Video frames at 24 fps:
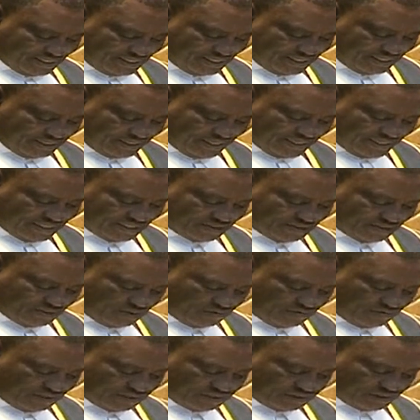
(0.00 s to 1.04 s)
the right
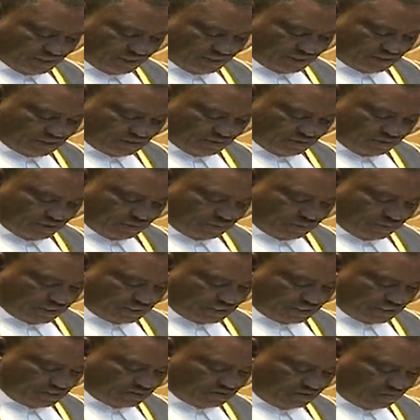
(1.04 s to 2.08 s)
of access to the
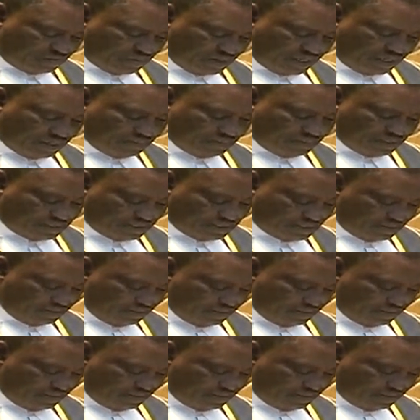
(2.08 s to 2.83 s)
precincts of Parliament,